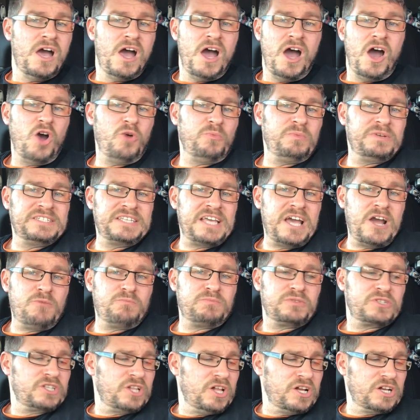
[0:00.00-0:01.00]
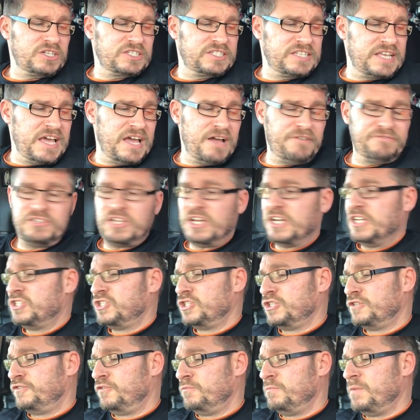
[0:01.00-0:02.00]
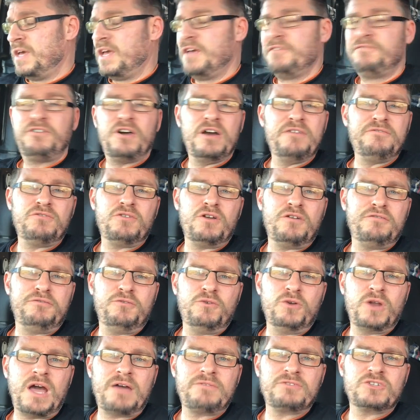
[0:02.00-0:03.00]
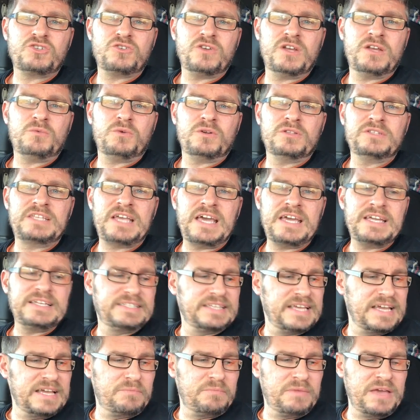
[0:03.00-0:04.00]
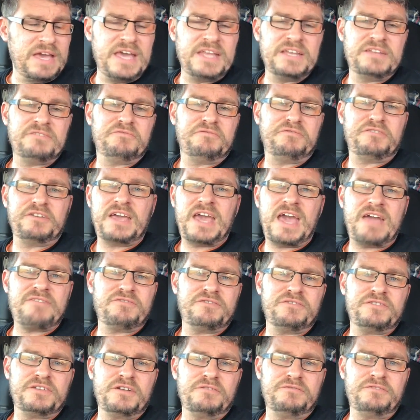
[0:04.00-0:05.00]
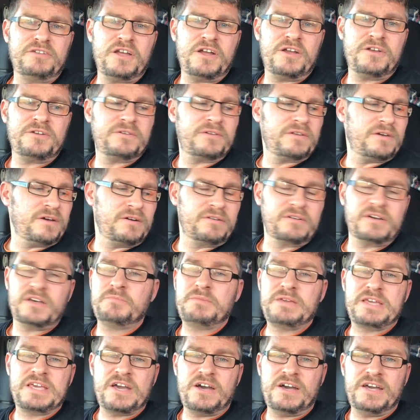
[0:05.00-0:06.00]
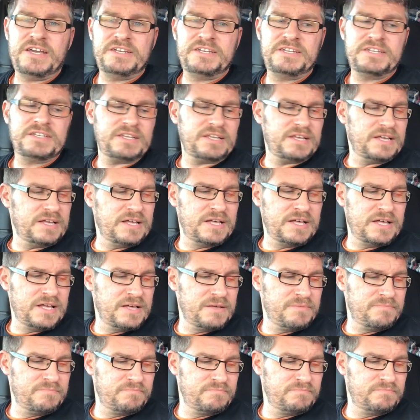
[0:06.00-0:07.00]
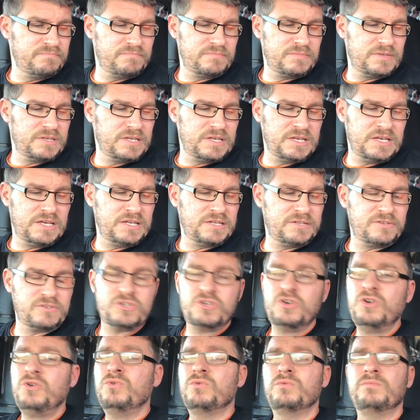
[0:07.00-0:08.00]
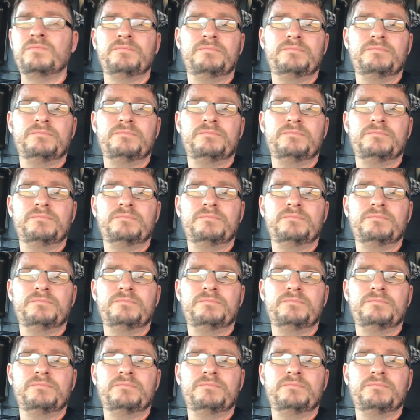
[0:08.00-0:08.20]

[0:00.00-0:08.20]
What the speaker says: Hope this helps. Like I say, I've done it just for me. If ever I fall out of a tree one day, dink me head and forget everything I've learned, I'm going to be gutted. And cool.